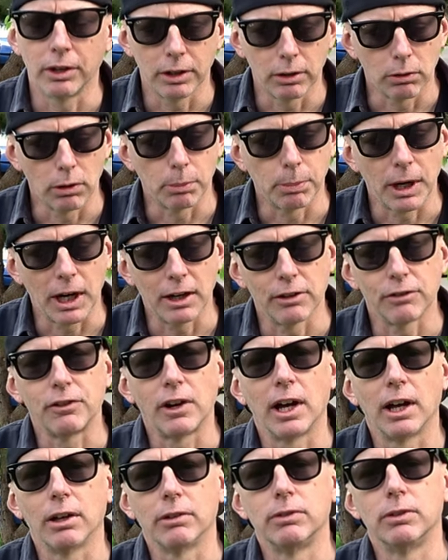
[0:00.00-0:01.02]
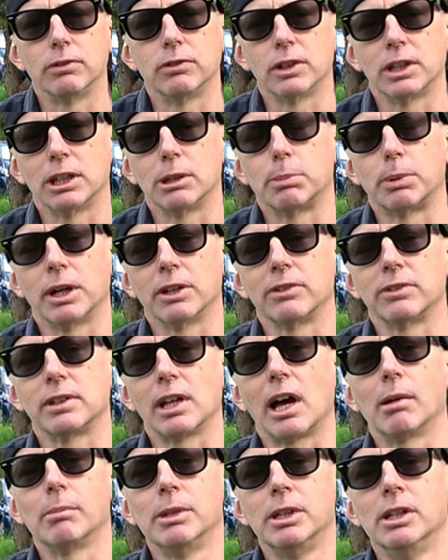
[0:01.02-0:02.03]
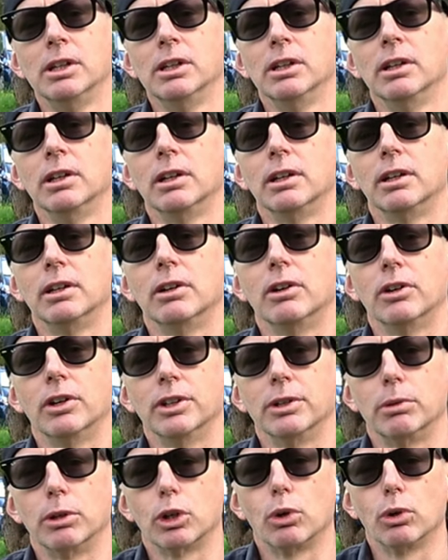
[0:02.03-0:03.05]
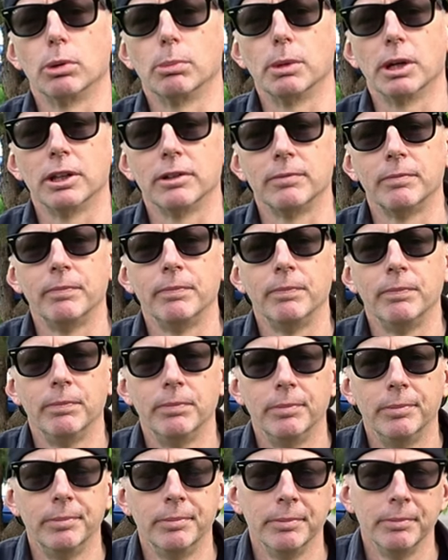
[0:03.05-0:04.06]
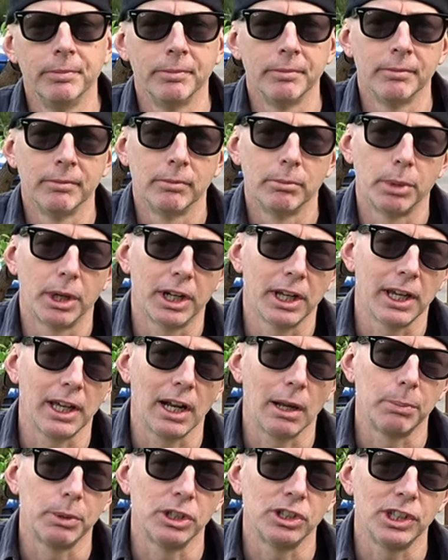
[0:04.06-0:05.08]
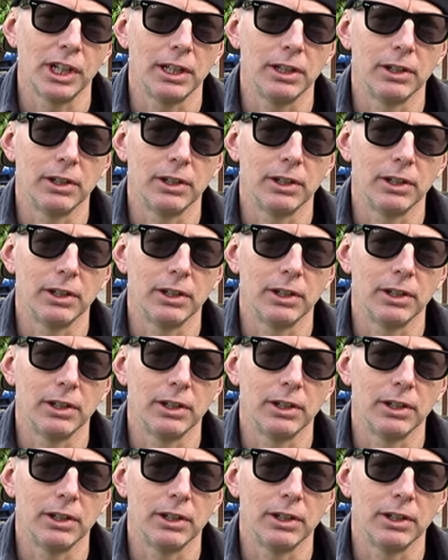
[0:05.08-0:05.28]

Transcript: It'll repair the file if you forget to press stop on the record button. But again, I appreciate